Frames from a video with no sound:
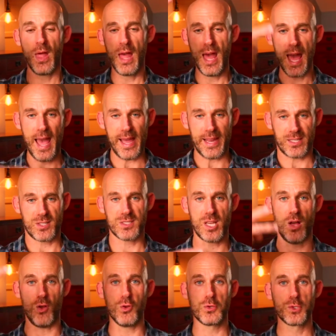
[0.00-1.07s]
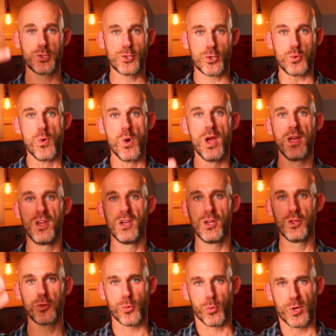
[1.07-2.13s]
exhale. 2,
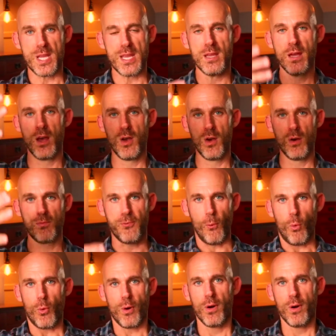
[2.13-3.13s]
3, 4,